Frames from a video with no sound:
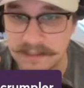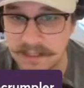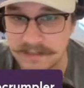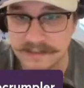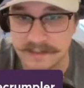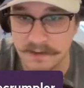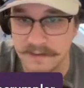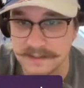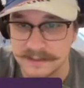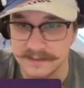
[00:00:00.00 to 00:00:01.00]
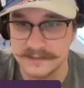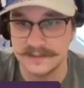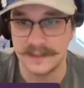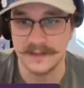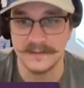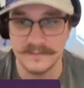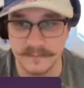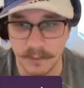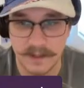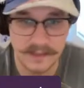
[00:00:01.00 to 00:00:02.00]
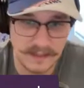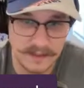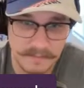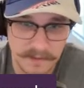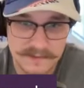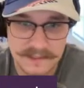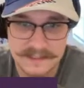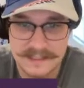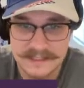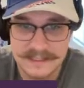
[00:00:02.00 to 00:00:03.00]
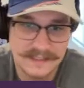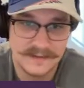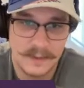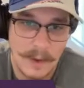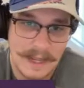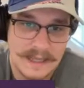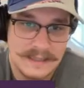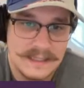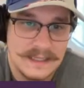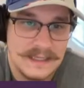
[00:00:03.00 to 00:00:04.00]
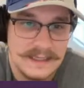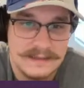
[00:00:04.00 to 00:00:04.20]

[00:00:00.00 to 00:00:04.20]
things as always. Just, one of the most consistent, quietly